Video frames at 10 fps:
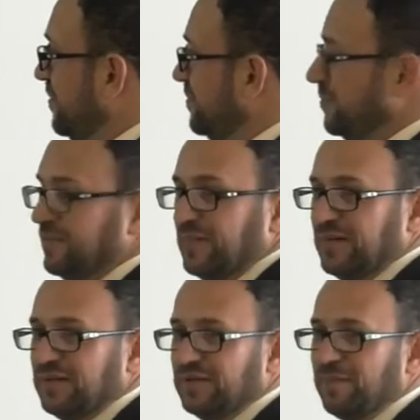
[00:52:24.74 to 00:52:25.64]
all right. So
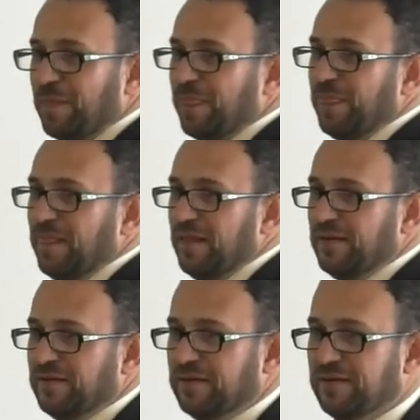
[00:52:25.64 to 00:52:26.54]
there's the
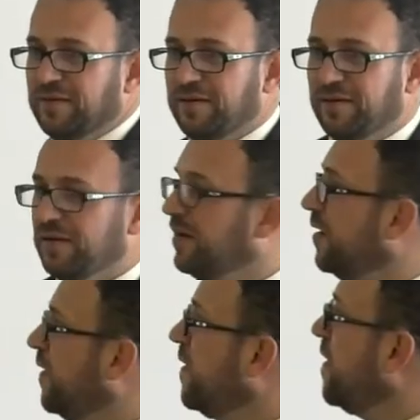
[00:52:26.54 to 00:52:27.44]

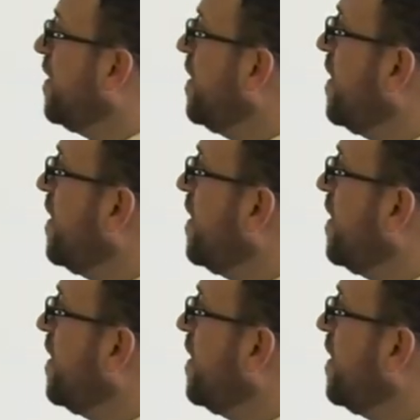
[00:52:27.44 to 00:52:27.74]
activated